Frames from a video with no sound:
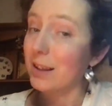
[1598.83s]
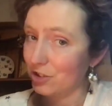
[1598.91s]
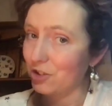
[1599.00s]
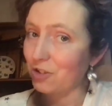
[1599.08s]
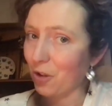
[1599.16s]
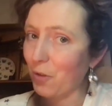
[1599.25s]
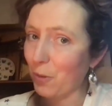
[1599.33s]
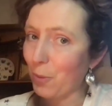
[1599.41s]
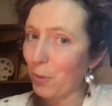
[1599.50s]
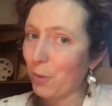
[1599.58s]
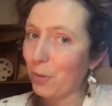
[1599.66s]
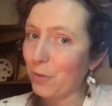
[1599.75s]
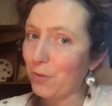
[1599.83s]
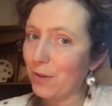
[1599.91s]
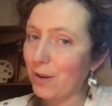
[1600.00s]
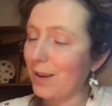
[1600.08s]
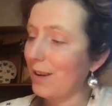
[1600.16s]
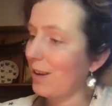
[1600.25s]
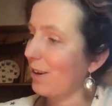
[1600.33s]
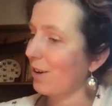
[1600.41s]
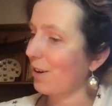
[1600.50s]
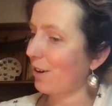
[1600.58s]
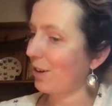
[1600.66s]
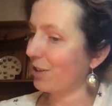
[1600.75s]
She's on the
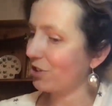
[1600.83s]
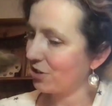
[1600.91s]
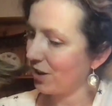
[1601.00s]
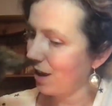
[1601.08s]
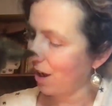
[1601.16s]
roof. Gosh.